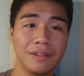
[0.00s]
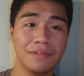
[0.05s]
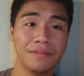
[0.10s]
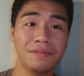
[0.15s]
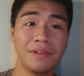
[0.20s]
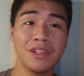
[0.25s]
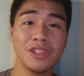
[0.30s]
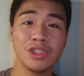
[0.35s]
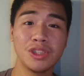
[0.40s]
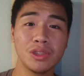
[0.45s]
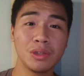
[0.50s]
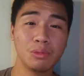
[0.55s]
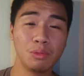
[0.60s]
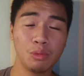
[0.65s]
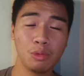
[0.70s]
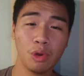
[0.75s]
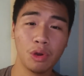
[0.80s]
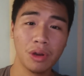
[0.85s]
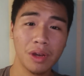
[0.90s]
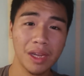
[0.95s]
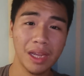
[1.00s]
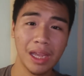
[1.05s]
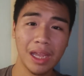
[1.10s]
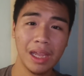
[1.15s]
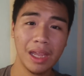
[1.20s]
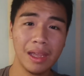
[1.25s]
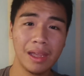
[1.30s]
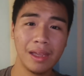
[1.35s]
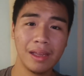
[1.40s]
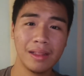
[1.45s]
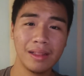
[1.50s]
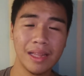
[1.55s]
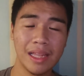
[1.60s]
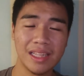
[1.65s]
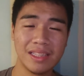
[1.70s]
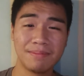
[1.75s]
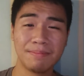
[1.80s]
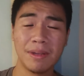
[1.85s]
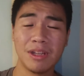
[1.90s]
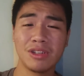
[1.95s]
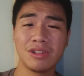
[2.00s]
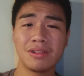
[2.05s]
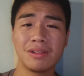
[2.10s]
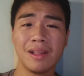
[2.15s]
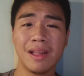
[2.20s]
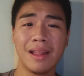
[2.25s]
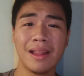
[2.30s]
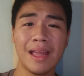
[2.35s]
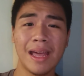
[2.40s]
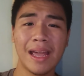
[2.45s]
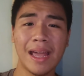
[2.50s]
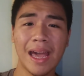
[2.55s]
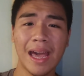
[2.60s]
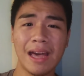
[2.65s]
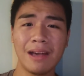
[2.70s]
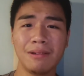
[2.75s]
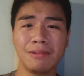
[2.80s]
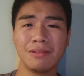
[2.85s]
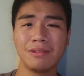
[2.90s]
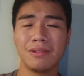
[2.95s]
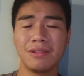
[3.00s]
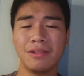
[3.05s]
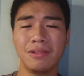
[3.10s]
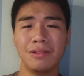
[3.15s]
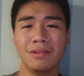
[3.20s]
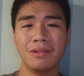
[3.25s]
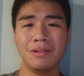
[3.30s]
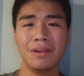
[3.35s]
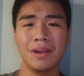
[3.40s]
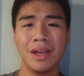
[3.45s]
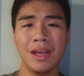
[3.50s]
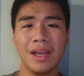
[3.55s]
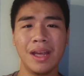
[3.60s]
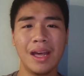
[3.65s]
function working, like especially like how to